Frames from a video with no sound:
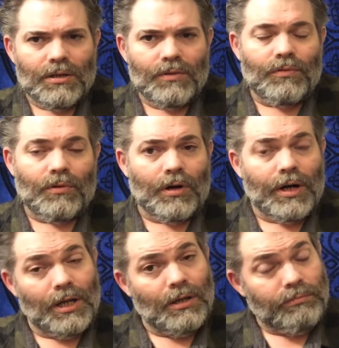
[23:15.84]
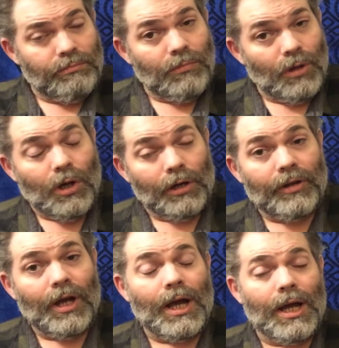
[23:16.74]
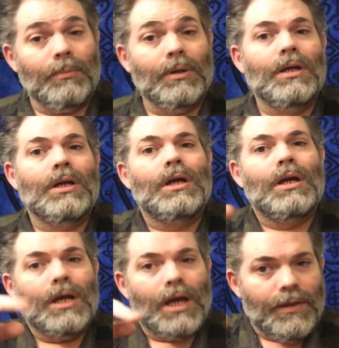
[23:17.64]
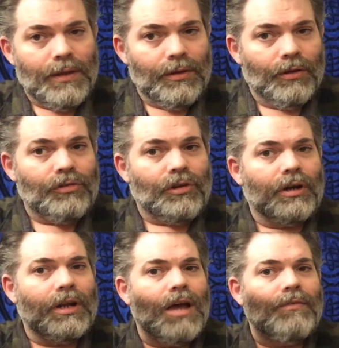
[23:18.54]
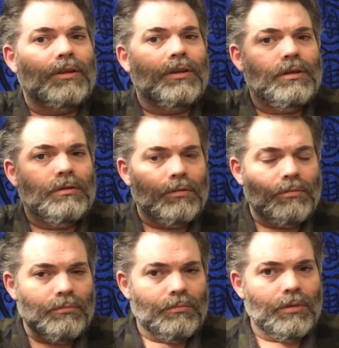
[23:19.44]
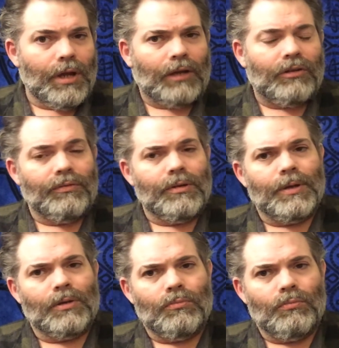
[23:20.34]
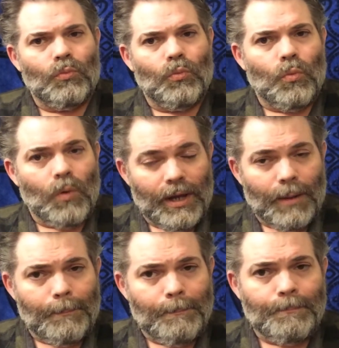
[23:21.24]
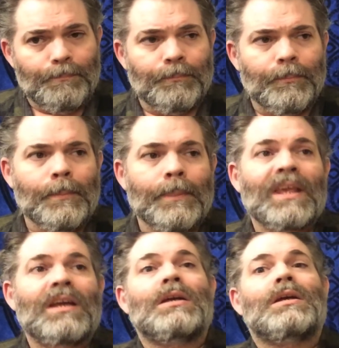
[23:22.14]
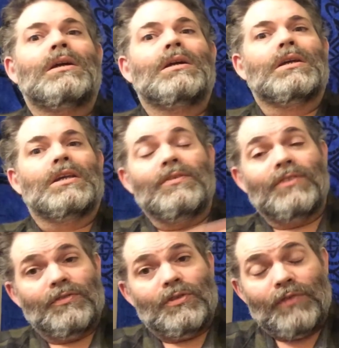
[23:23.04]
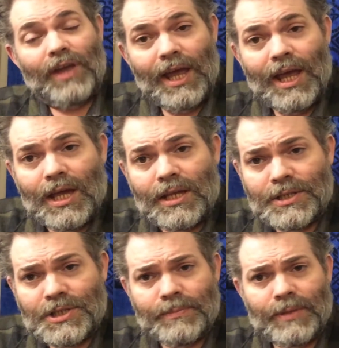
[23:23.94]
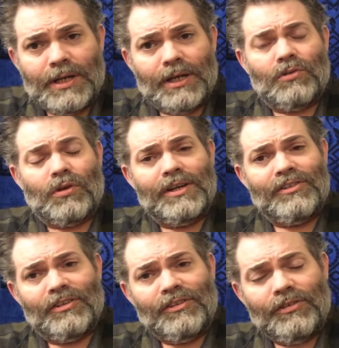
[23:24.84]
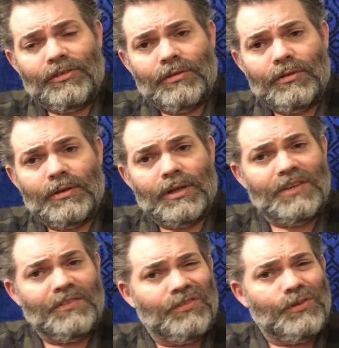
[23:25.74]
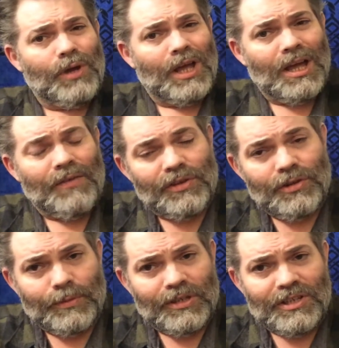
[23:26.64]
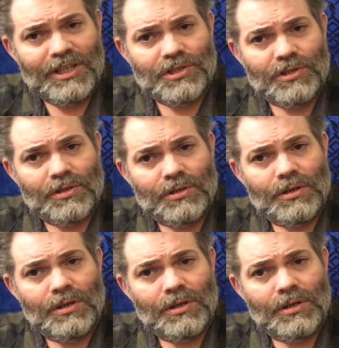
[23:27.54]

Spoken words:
for a long time, and then they'll start having the activity pick way up. Even if you've had a shamanic crisis, even if you have a human teacher,